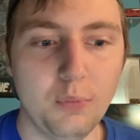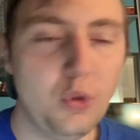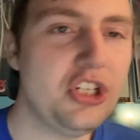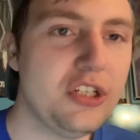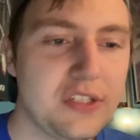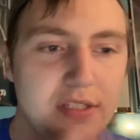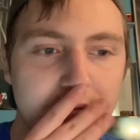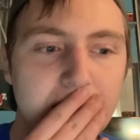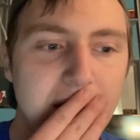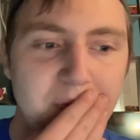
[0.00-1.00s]
Which is
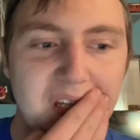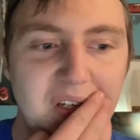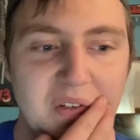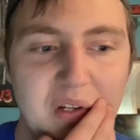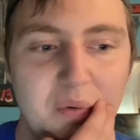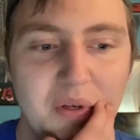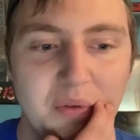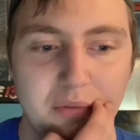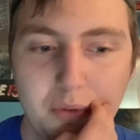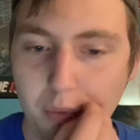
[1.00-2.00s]
something I want
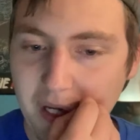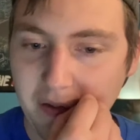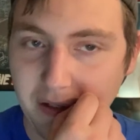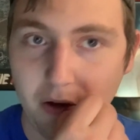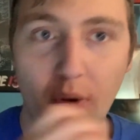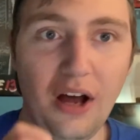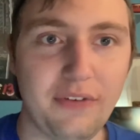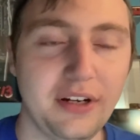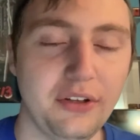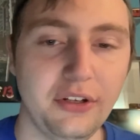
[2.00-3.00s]
to quickly go off
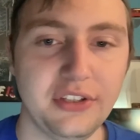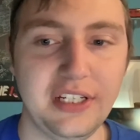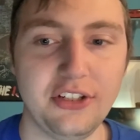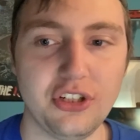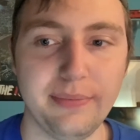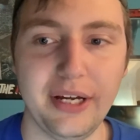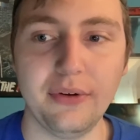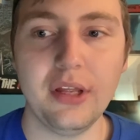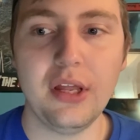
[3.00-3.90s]
on a little tangent about.